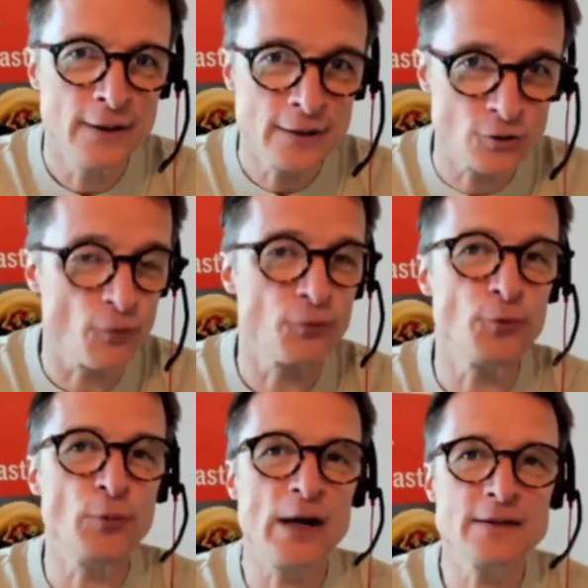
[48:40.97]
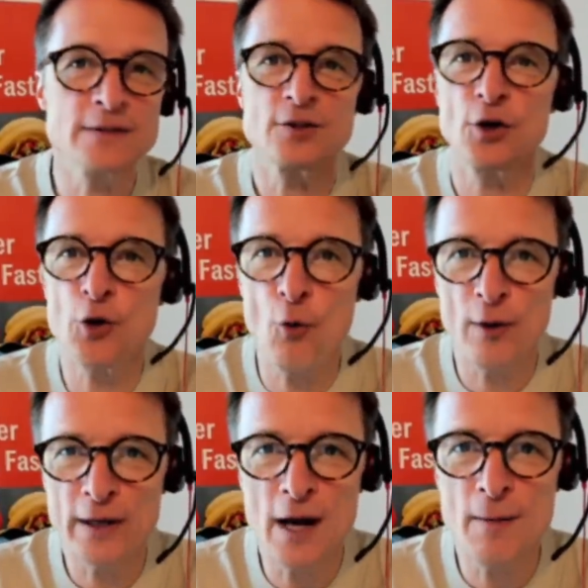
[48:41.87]
So food prices are
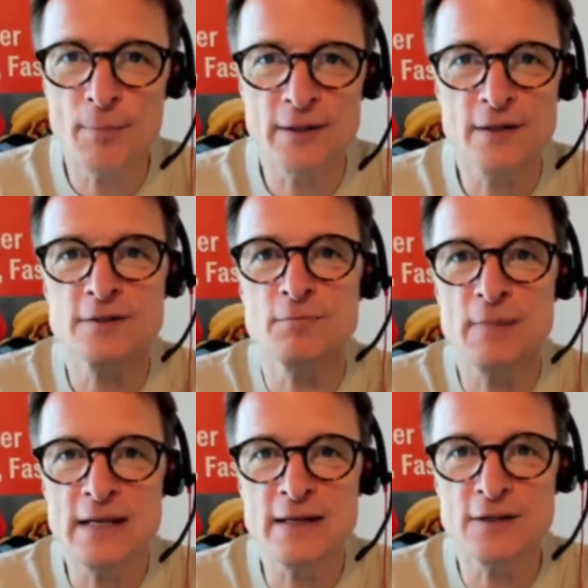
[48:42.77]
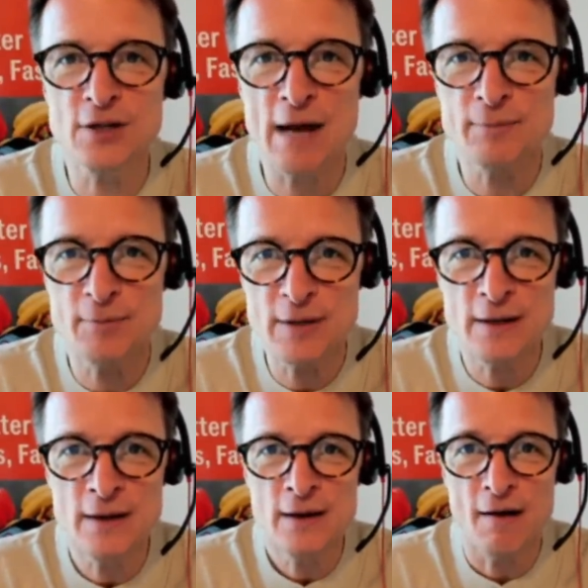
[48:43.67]
going up. It doesn't mean that you have to
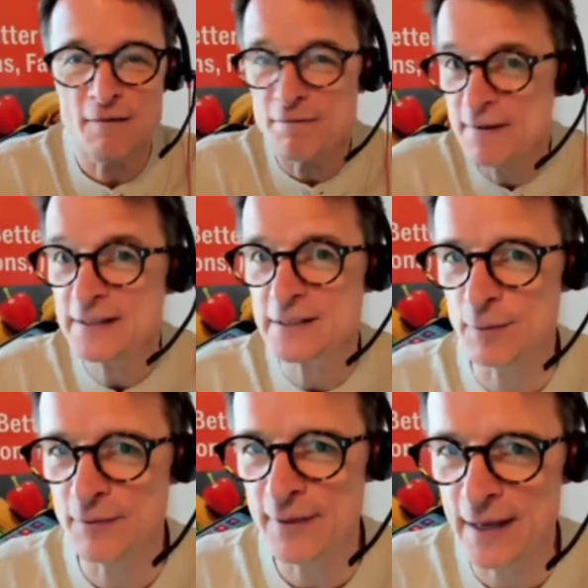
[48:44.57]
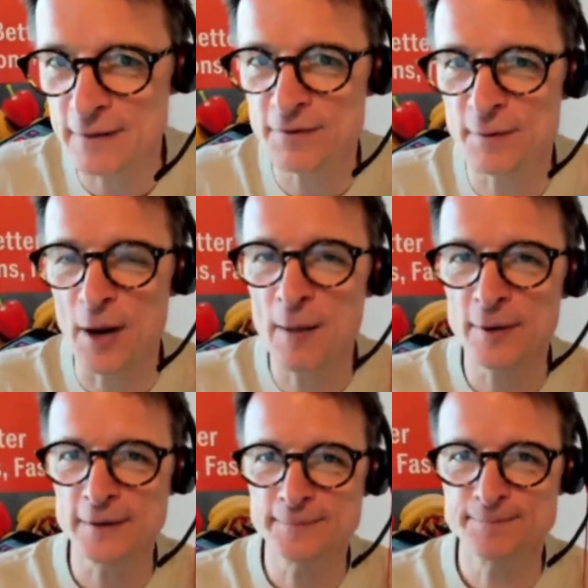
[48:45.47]
be a victim of that
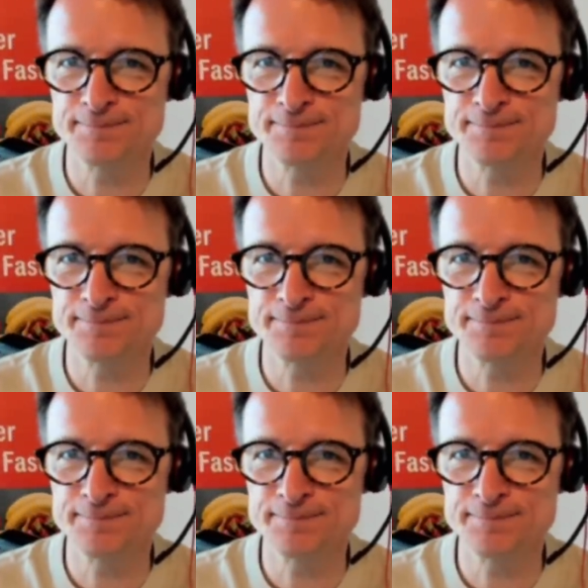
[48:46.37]
phenomena.